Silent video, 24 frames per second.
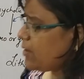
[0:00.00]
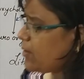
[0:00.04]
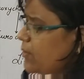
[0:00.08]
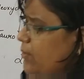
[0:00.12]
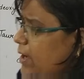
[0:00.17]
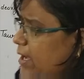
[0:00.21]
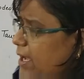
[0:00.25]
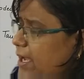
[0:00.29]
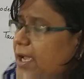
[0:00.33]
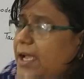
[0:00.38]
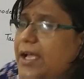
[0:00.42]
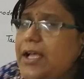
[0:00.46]

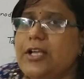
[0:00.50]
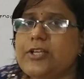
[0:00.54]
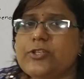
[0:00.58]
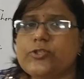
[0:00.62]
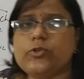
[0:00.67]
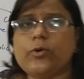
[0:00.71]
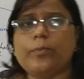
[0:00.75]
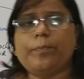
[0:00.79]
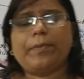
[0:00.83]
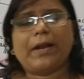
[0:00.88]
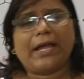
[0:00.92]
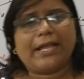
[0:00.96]
Okay,
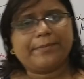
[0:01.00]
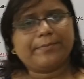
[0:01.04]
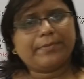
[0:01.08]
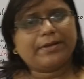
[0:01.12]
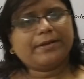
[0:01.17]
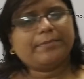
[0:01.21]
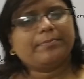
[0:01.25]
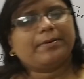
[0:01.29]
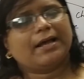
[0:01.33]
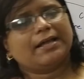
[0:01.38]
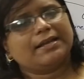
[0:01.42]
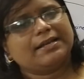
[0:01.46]
so
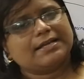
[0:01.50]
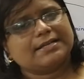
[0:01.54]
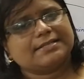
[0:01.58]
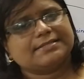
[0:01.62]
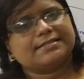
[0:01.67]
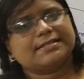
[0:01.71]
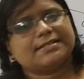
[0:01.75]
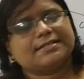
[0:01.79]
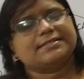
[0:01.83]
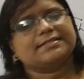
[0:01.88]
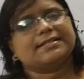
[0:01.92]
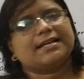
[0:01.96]
primary bile
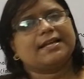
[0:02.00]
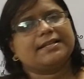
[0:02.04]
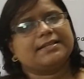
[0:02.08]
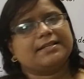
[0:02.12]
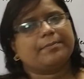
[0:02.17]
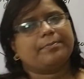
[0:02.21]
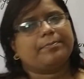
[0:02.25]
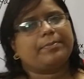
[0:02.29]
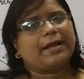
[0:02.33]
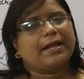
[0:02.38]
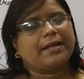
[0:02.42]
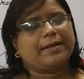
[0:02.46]
acids
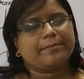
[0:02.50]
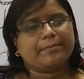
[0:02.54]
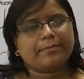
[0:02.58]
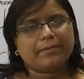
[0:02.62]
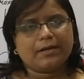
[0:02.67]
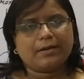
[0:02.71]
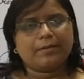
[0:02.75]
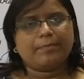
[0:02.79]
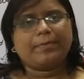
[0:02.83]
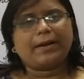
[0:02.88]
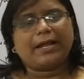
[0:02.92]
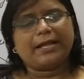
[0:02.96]
and the
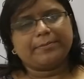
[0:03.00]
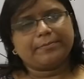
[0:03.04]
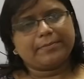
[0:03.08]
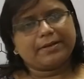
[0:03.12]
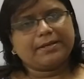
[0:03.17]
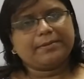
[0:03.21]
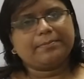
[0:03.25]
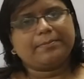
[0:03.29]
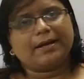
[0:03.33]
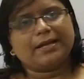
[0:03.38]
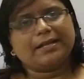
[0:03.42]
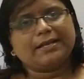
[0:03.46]

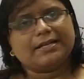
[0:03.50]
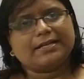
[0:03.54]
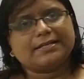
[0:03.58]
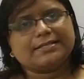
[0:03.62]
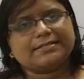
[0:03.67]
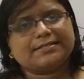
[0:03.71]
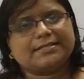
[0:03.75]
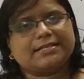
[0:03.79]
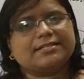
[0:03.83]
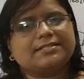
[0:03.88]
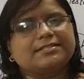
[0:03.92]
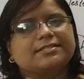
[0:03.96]
primary bile
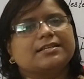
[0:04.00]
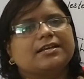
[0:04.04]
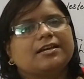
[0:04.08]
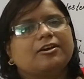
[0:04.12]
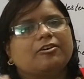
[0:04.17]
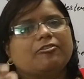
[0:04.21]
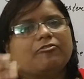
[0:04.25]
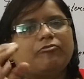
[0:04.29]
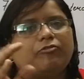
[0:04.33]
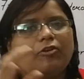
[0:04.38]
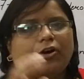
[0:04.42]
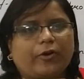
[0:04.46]
acids
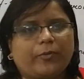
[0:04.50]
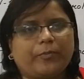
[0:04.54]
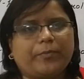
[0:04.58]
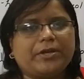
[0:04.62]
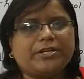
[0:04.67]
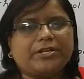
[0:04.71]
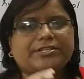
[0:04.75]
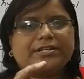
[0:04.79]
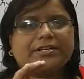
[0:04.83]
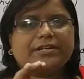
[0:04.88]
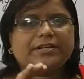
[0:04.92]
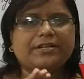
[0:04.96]

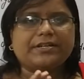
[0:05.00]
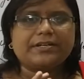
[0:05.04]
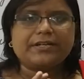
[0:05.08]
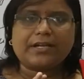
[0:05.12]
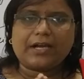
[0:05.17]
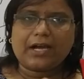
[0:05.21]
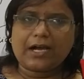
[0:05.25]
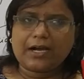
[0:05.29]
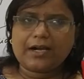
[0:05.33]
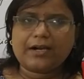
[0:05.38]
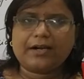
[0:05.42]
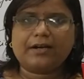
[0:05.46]
formation
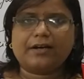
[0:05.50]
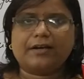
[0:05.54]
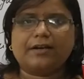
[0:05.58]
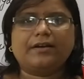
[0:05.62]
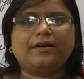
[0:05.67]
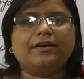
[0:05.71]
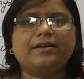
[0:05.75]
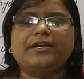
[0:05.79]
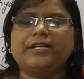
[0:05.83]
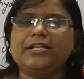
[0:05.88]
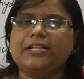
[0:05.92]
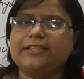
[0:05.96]

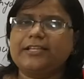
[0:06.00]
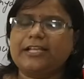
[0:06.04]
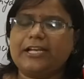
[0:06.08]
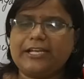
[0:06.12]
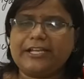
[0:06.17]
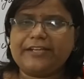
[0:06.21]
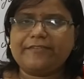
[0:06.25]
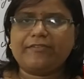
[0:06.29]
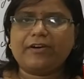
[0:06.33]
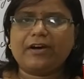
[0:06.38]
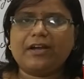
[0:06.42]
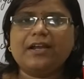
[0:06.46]
occur till the
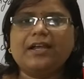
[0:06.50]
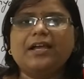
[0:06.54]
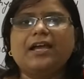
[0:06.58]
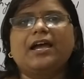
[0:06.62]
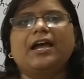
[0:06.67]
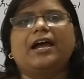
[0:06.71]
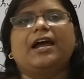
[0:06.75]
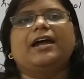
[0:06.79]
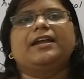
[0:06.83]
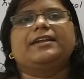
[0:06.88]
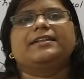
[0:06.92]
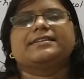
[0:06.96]
liver,
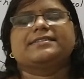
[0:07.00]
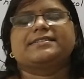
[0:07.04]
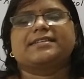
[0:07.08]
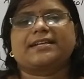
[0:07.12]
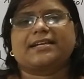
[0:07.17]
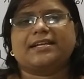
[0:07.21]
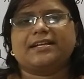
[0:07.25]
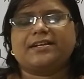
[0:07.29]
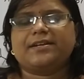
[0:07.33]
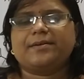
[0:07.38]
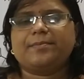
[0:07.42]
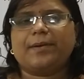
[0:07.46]
and the
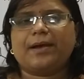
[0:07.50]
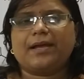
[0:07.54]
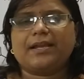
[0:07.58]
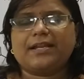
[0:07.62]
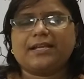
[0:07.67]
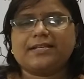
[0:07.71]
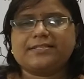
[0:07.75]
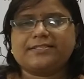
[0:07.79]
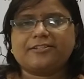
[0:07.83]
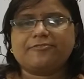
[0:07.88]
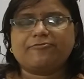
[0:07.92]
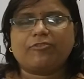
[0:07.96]
secondary
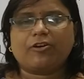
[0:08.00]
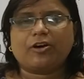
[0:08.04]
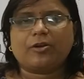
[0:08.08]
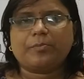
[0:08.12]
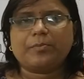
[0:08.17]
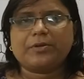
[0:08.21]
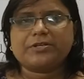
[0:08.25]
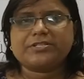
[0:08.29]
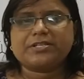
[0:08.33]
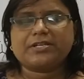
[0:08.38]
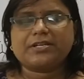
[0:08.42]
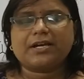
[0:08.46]
bile acid
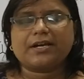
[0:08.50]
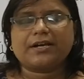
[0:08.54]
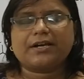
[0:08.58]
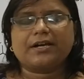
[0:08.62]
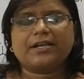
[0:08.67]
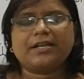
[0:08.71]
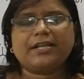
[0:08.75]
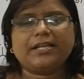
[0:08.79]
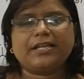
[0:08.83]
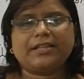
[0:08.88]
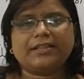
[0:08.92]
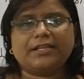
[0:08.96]
formation
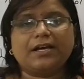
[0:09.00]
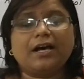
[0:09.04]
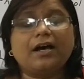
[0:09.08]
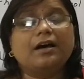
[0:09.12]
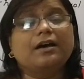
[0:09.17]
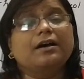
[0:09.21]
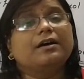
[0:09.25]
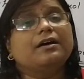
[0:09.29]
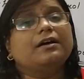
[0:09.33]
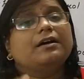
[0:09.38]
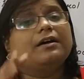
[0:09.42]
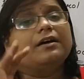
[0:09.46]
occur in
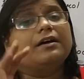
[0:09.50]
the